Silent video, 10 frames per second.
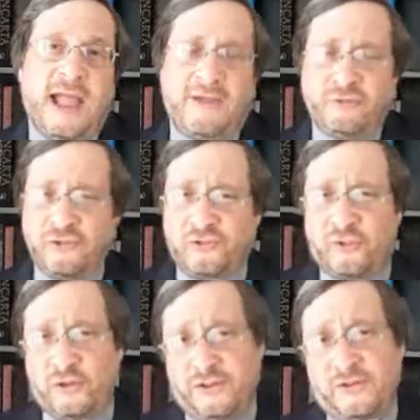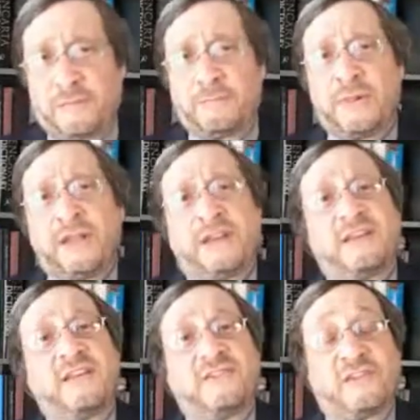After the student has
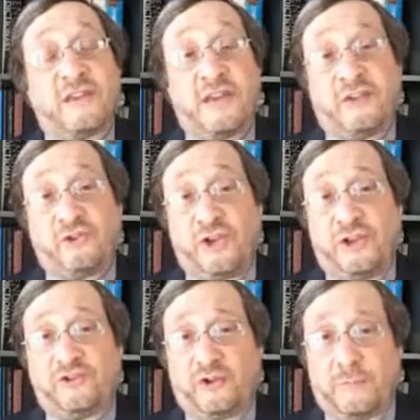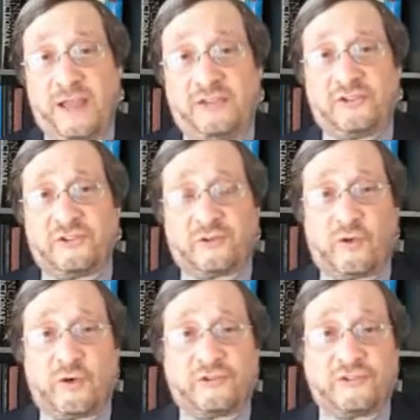completed these Educational Basics
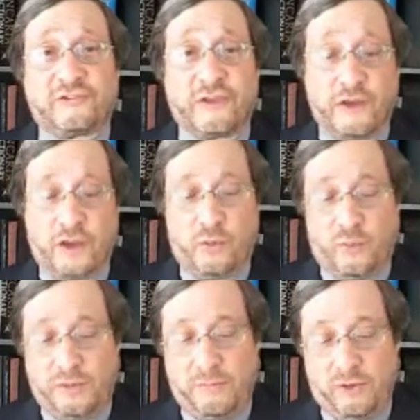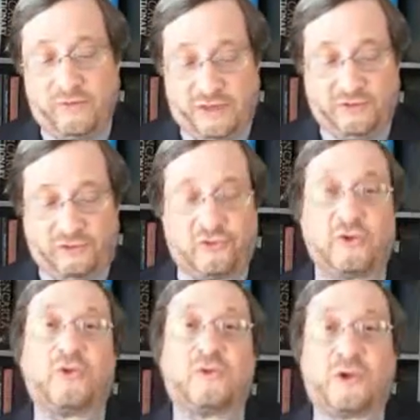courses, we move
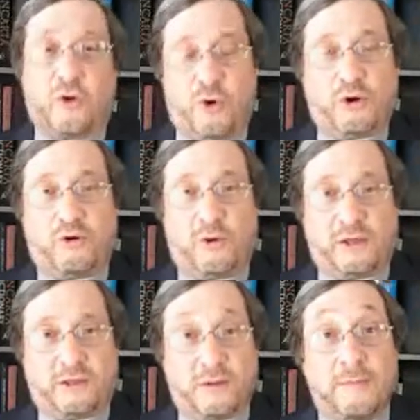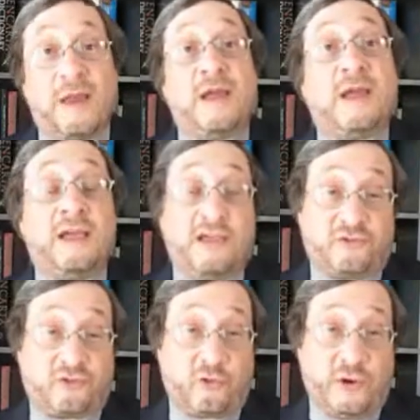into the core curriculum:
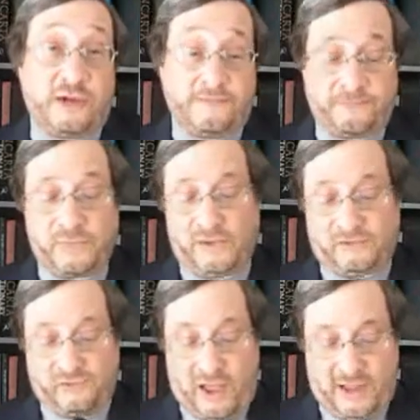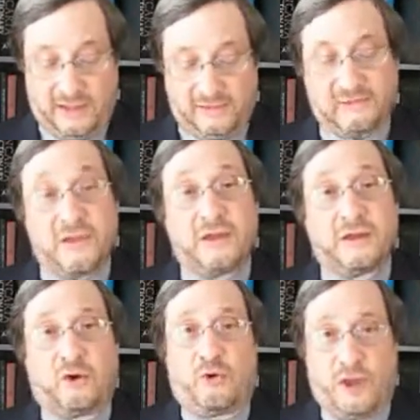history, science,
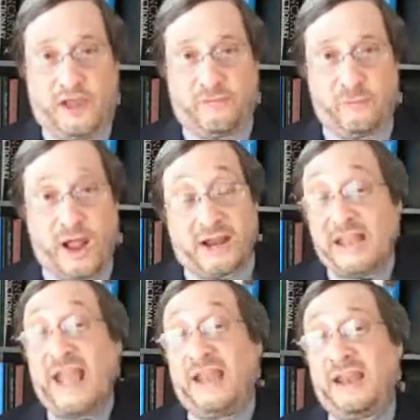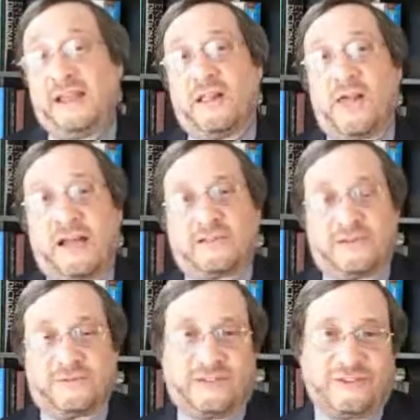creative writing, and any
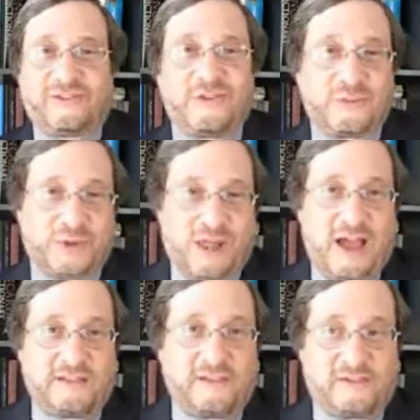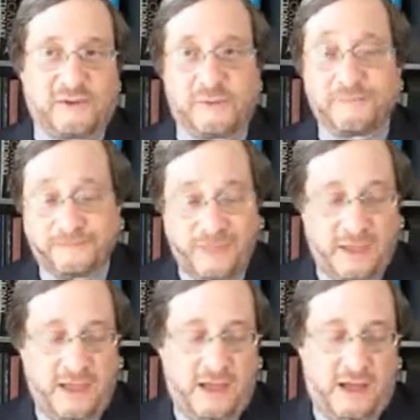electives that the student would like to do.
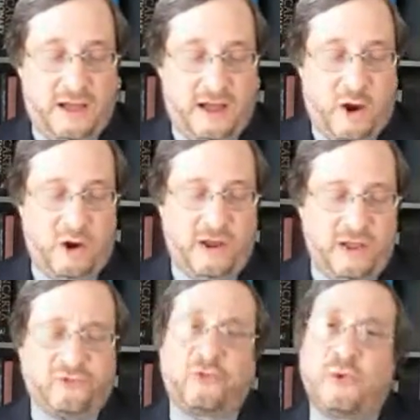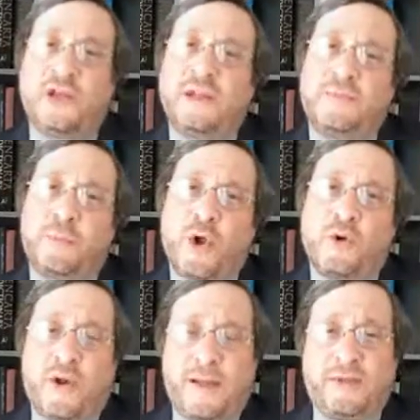Our history
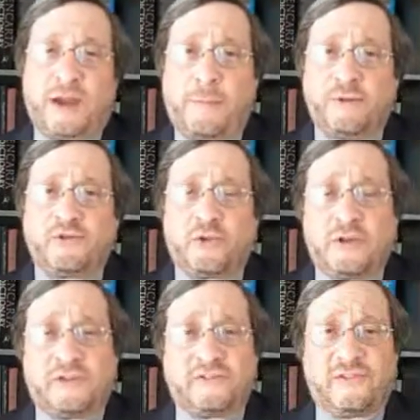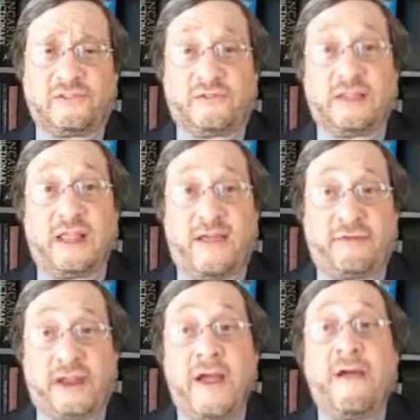program in upper school consists of
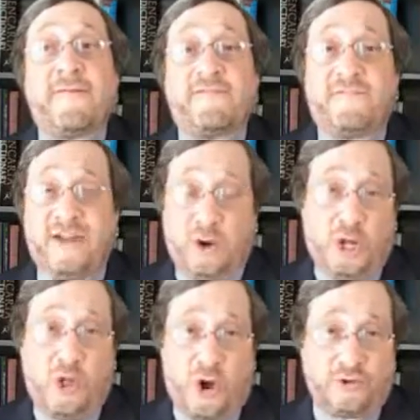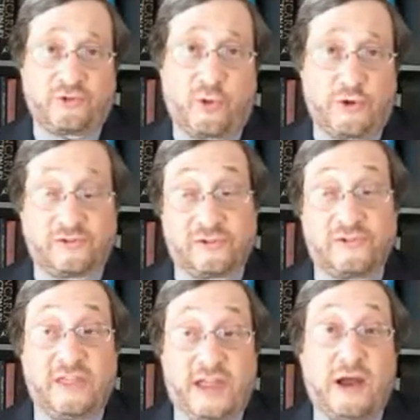11 very large
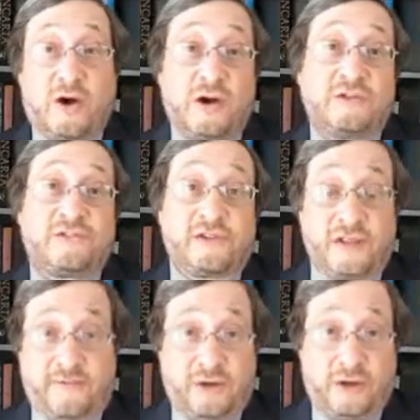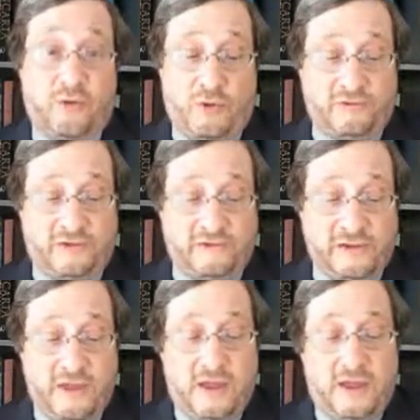courses. They are significant
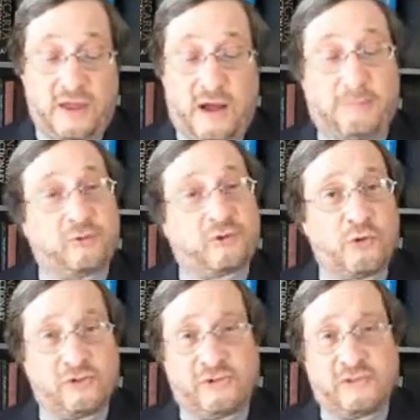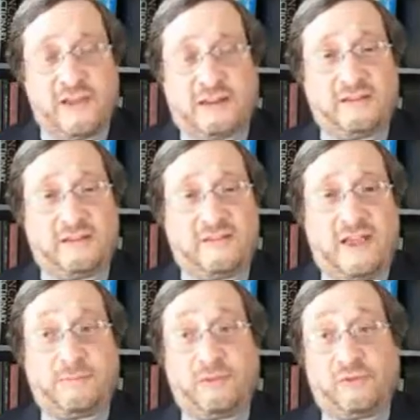courses. Upper school is intended to
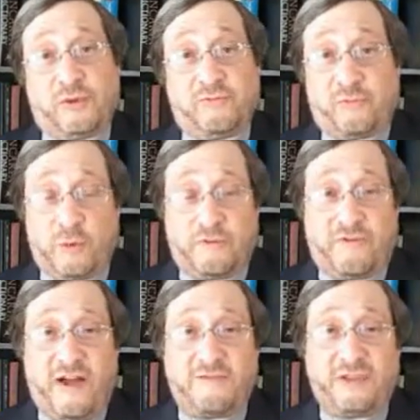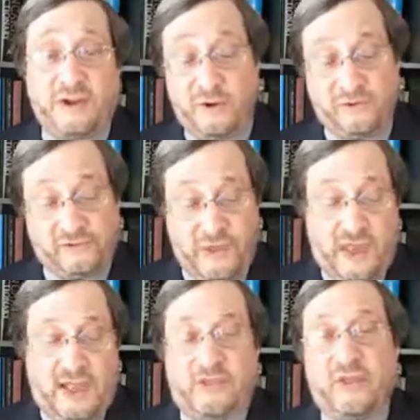take between 4 to 5 years,
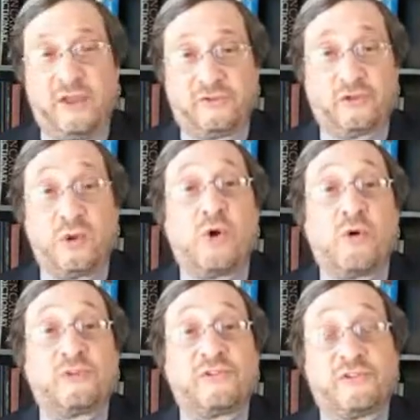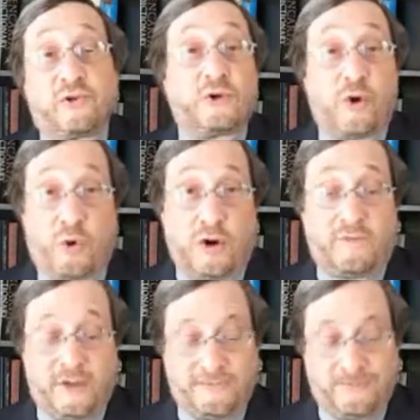and the history courses are the
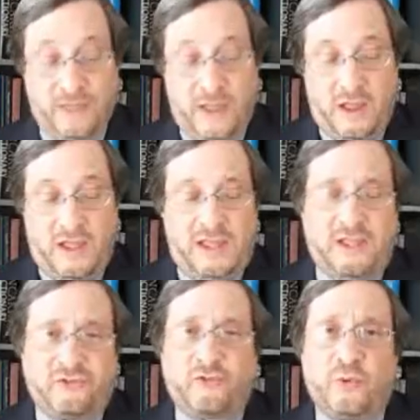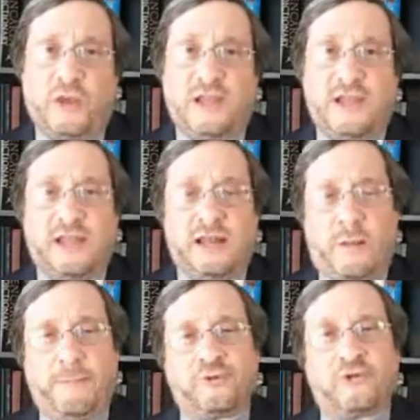core of it. History in
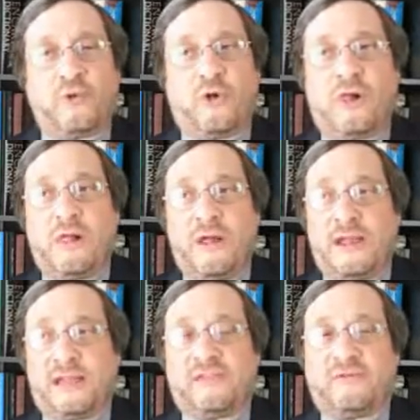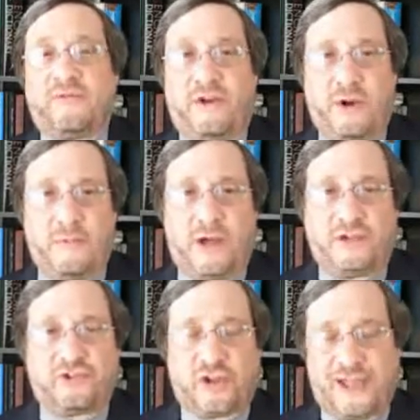upper school is very
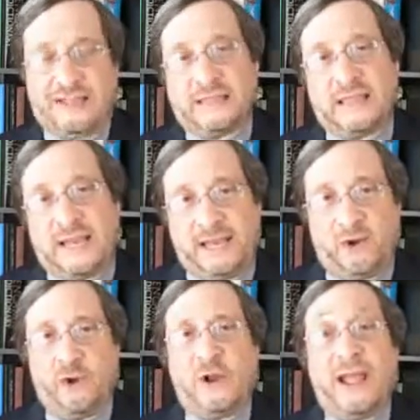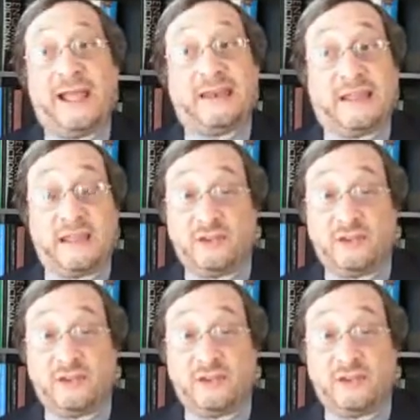much a linear and